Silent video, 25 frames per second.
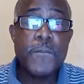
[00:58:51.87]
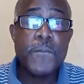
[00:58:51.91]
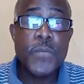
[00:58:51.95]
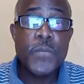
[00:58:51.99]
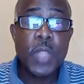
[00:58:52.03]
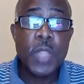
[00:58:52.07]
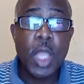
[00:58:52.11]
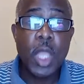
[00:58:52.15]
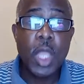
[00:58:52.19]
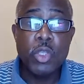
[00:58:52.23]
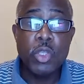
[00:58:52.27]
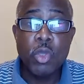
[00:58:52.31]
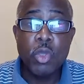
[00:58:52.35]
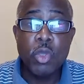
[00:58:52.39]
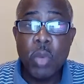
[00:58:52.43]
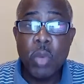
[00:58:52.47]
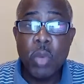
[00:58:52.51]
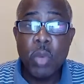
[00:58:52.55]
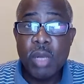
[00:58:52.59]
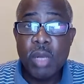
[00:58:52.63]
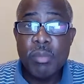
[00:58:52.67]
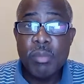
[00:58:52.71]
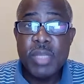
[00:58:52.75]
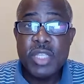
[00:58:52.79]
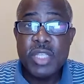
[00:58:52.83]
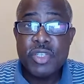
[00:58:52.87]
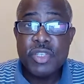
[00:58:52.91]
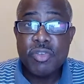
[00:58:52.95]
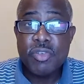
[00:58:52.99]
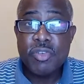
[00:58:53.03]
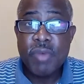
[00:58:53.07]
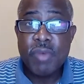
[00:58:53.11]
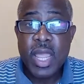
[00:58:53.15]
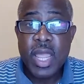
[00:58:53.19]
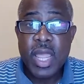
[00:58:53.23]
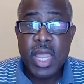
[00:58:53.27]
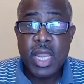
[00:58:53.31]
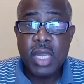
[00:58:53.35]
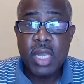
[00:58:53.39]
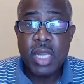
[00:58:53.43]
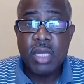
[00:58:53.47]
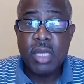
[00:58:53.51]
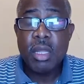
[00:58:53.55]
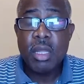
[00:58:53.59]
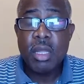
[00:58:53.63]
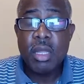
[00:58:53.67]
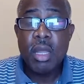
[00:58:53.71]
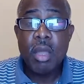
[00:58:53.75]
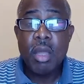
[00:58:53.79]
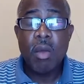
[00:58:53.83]
you will be
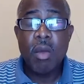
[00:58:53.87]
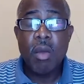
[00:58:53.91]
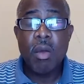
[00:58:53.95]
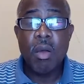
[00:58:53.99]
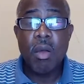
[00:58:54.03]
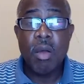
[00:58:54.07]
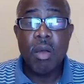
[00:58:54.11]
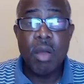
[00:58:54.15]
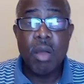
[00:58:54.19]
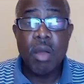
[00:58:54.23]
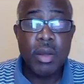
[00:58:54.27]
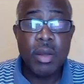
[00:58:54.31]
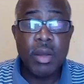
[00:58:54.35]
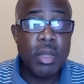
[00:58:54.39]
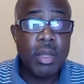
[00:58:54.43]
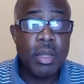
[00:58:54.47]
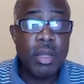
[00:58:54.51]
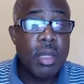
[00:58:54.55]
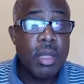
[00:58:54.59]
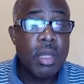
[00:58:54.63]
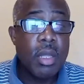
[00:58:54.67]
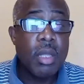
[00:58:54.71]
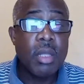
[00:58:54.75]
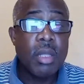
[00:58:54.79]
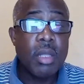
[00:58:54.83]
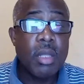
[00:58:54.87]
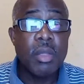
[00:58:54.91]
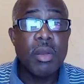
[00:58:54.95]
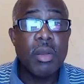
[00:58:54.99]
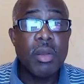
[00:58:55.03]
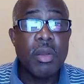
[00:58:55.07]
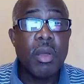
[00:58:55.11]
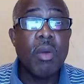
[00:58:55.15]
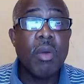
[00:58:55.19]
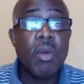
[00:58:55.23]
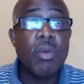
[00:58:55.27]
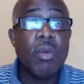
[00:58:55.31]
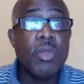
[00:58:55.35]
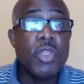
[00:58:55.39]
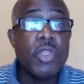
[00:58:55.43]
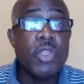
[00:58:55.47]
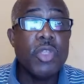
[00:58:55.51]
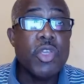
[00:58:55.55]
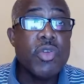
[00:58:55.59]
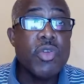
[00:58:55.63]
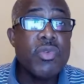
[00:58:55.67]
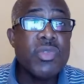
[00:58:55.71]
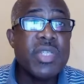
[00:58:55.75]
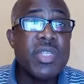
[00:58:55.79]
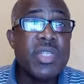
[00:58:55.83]
trained on,
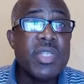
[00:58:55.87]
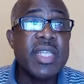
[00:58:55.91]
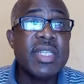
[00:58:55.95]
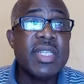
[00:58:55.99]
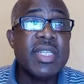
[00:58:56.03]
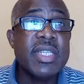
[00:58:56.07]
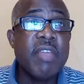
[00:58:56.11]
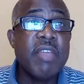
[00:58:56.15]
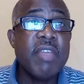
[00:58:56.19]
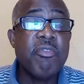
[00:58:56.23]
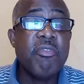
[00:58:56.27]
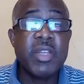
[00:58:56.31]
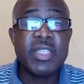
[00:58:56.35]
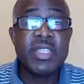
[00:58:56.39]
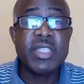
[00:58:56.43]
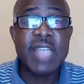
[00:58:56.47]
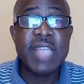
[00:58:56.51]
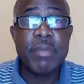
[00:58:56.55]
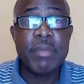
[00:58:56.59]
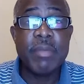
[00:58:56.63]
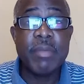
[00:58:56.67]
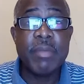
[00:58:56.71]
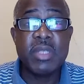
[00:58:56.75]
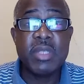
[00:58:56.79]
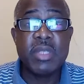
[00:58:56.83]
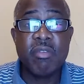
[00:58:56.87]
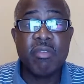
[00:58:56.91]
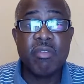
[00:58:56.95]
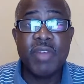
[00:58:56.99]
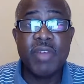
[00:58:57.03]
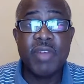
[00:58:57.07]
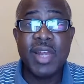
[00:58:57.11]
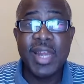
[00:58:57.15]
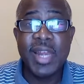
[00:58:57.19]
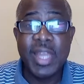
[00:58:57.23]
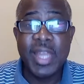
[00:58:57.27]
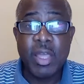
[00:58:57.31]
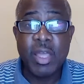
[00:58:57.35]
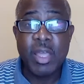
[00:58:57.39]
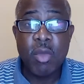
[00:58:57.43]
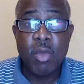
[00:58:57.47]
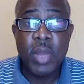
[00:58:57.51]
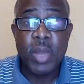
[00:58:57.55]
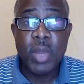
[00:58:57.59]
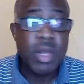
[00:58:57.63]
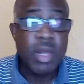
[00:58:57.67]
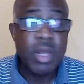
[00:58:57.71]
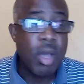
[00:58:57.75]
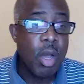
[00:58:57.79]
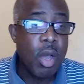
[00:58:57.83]
using different types of
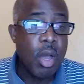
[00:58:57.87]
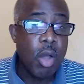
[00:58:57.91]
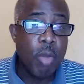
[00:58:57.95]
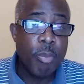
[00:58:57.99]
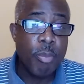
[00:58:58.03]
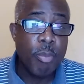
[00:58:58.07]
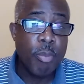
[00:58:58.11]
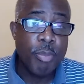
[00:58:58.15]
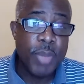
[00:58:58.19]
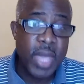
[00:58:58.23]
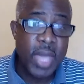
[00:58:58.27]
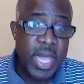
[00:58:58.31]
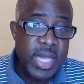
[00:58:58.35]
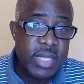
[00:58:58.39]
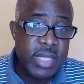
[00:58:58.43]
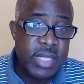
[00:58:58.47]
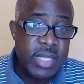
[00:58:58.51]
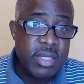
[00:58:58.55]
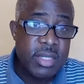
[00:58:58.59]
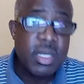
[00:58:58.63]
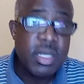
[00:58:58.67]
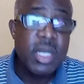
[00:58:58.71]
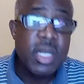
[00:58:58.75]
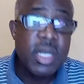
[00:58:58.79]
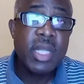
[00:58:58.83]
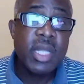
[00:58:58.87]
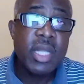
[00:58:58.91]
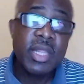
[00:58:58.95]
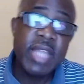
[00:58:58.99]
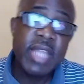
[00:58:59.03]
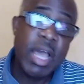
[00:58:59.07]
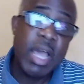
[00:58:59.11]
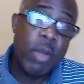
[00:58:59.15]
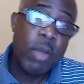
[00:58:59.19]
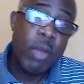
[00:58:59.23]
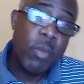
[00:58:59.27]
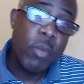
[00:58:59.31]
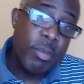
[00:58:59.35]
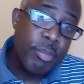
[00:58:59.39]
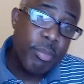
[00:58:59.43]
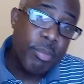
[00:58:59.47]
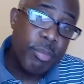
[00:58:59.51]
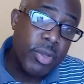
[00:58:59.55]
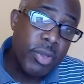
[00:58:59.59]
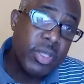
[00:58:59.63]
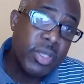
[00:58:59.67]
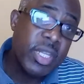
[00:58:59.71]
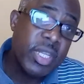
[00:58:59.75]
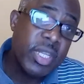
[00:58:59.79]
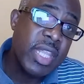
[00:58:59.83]
liquid or paste that we
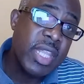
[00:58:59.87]
put in